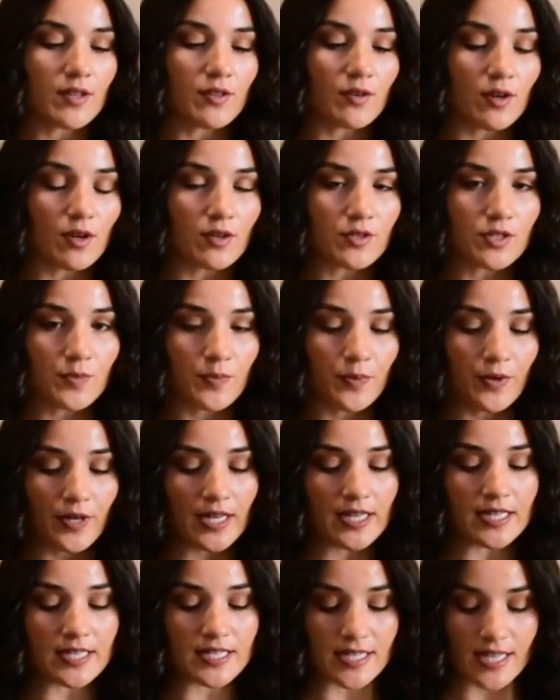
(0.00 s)
they're also
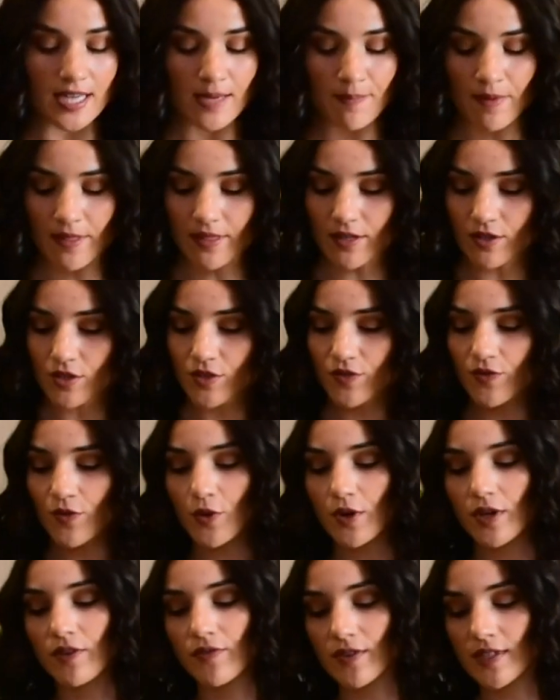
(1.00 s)
pretty deep, and there's
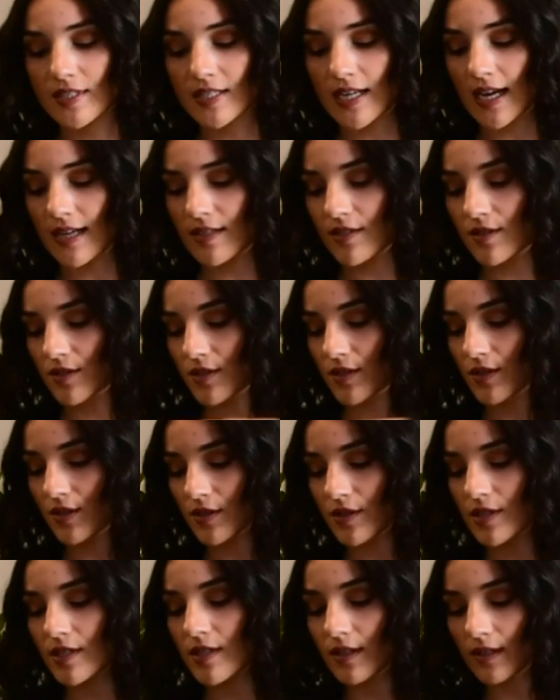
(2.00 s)
4 different sizes.
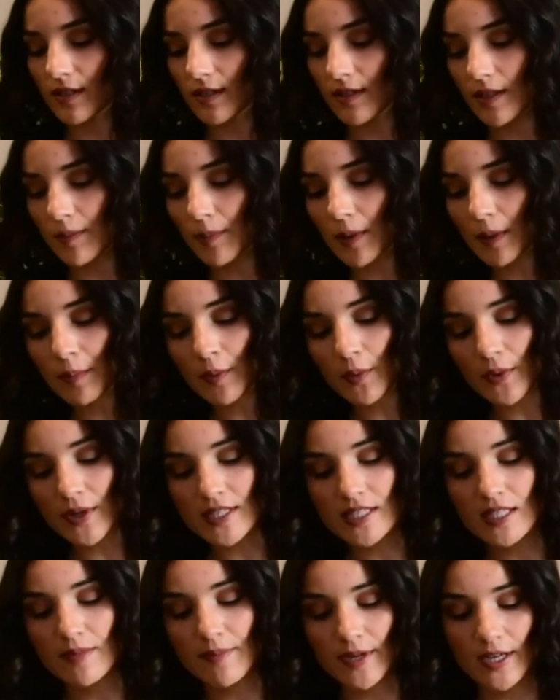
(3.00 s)
There's the purple one
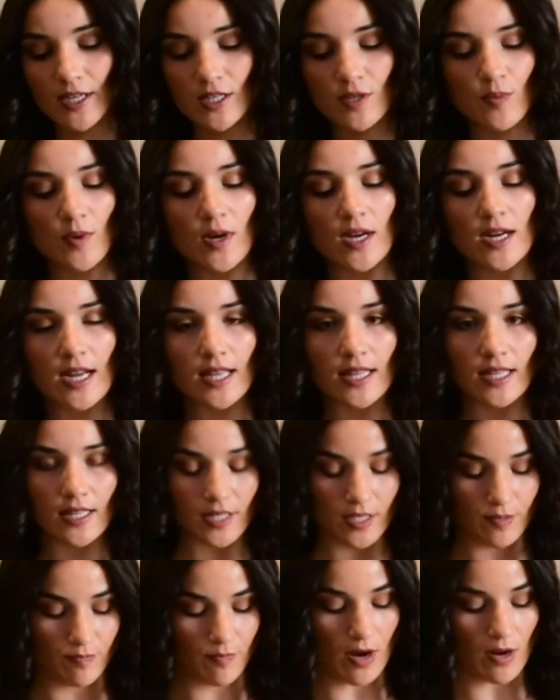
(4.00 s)
is the biggest one, and
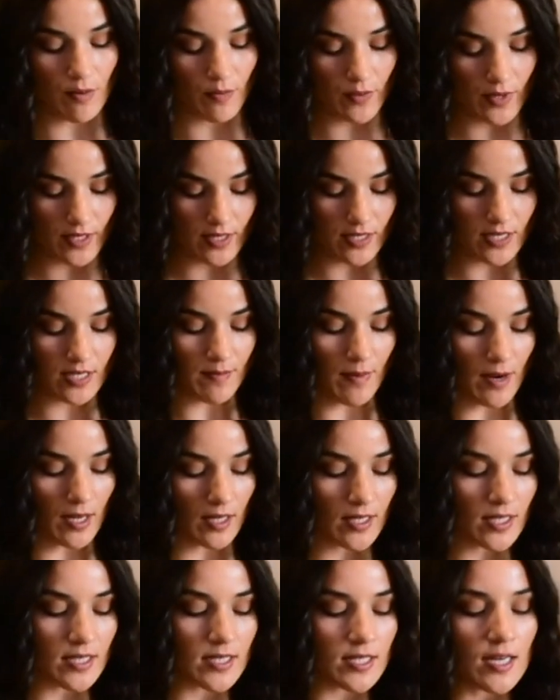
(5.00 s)
then this brown one is the
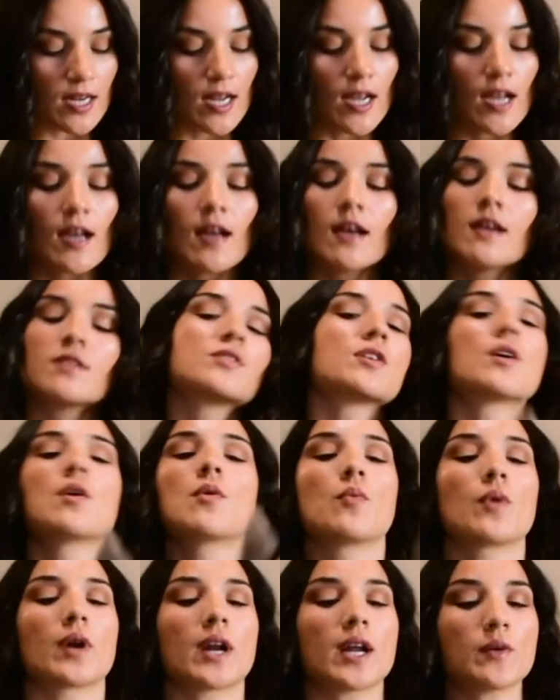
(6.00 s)
smallest.
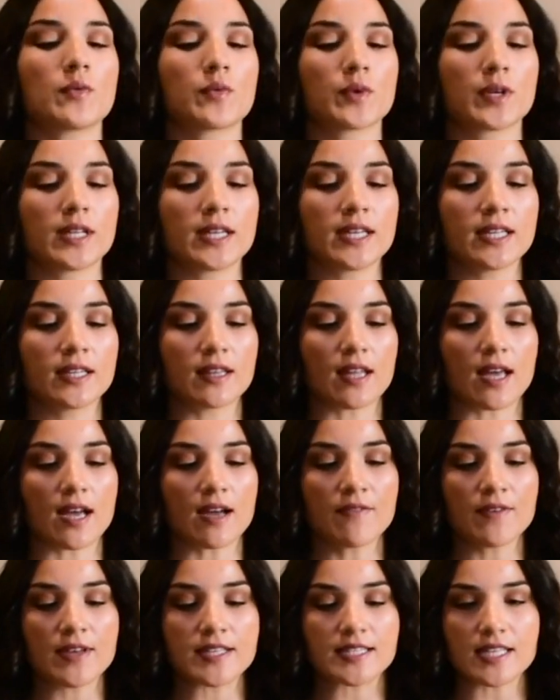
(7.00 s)
So what I really
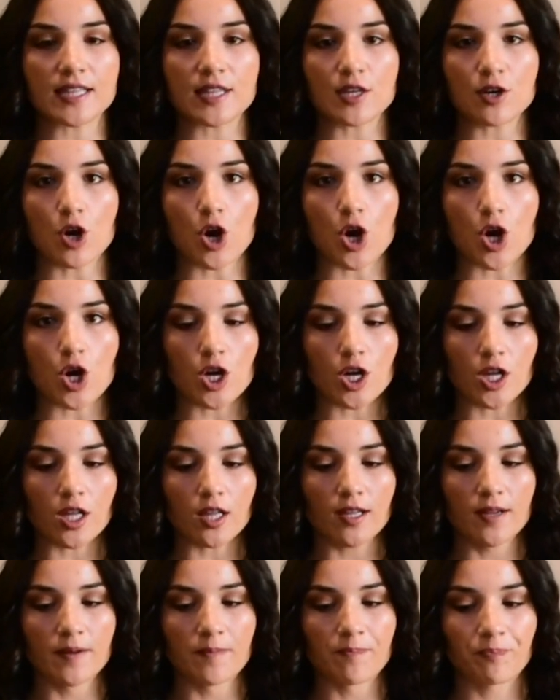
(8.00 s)
love is that they're
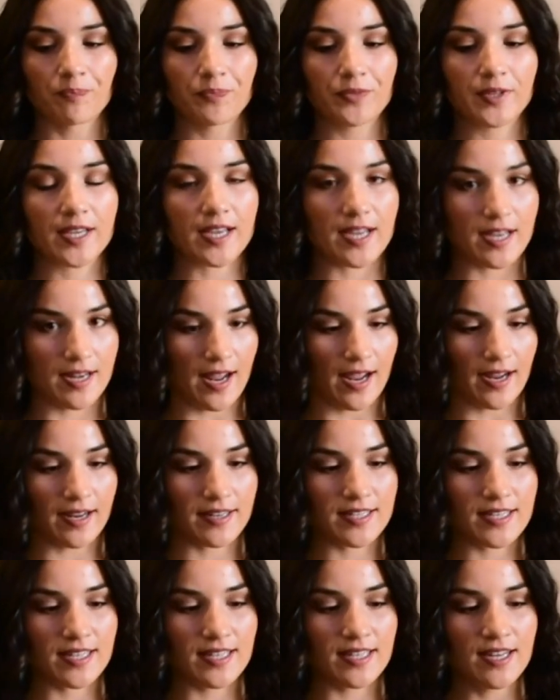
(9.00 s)
all
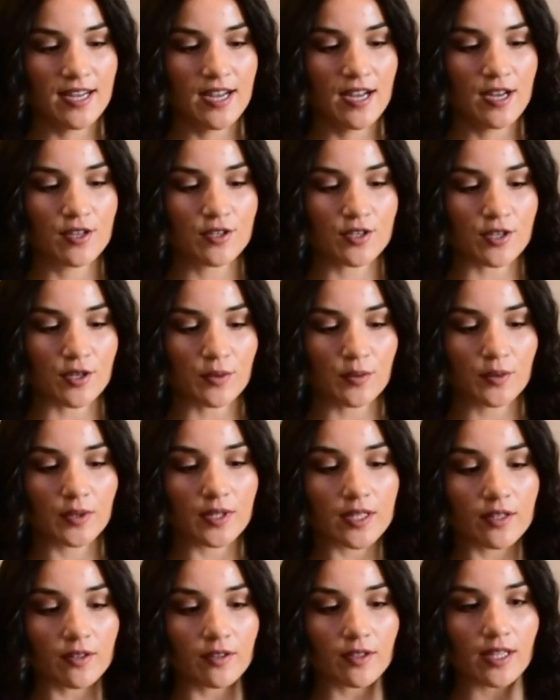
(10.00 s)
connected. So
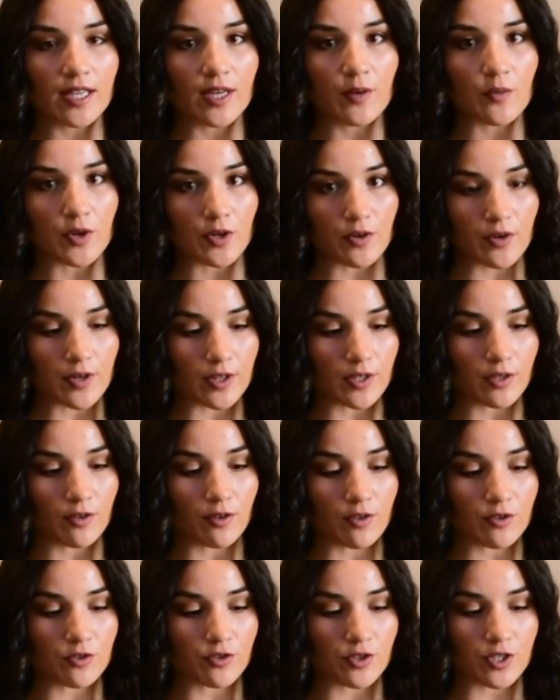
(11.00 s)
literally when you're in the
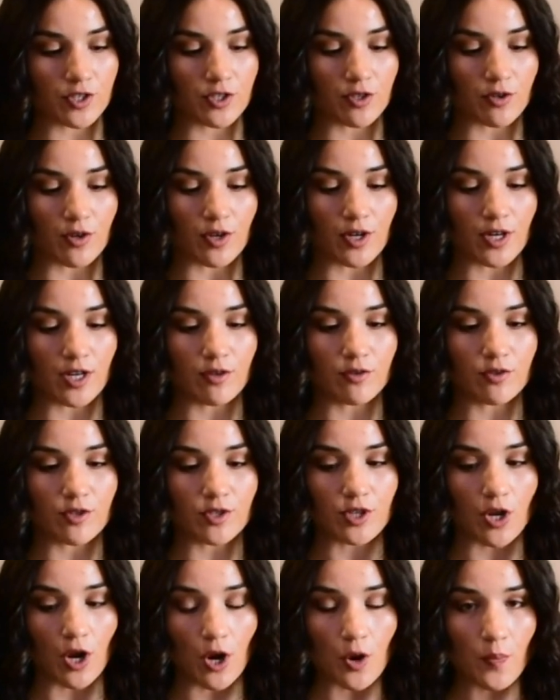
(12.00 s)
grocery store, you
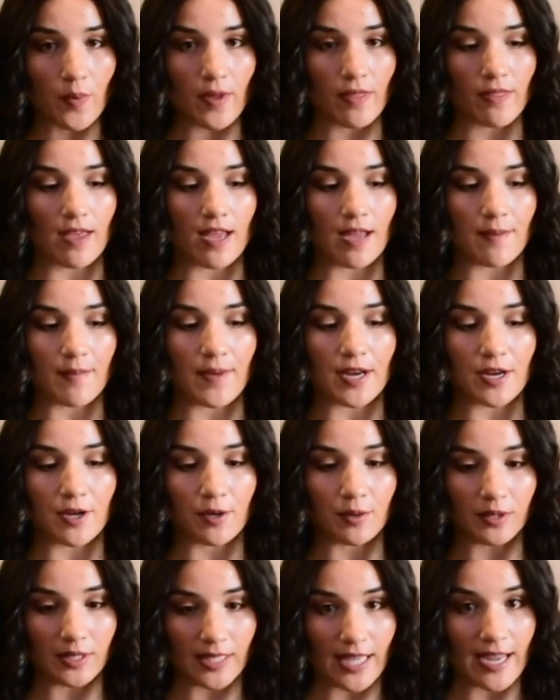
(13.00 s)
just open them and
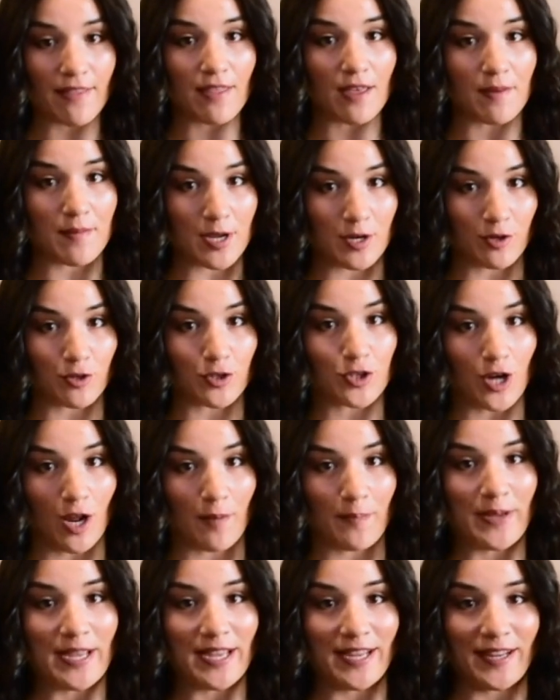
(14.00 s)
you lay them in your
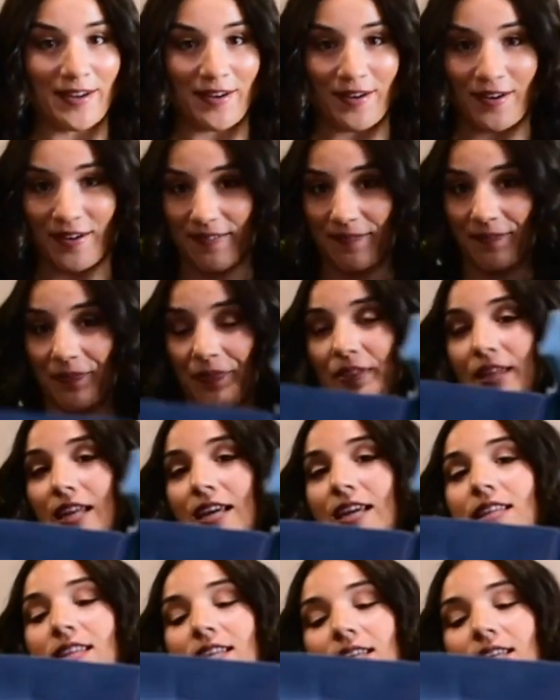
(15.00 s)
shopping cart like